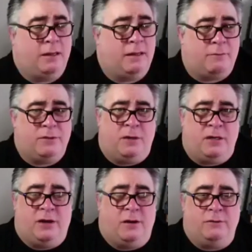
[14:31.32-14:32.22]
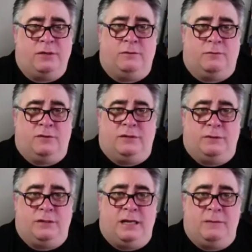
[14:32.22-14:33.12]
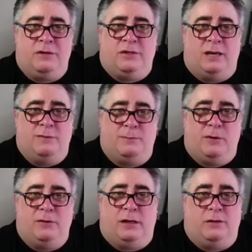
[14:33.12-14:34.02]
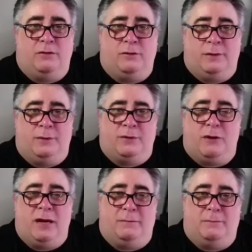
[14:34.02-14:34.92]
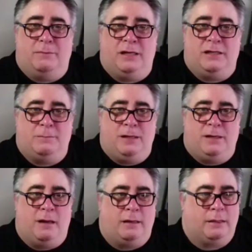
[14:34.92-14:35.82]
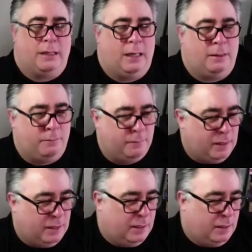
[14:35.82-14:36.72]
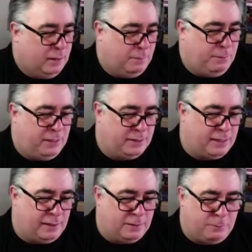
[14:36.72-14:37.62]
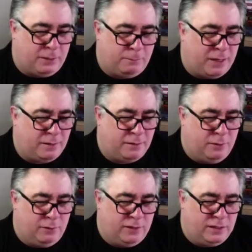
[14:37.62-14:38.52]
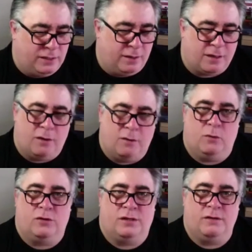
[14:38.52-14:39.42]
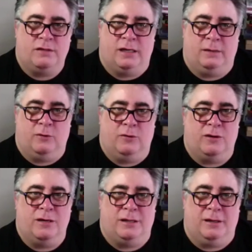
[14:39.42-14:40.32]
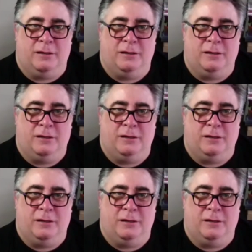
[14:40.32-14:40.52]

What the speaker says: and that was my childhood was him as James Bond, and I thought they were great. But it's a bit like the Peter Sellers Pink Panther movies. I can't watch those anymore either.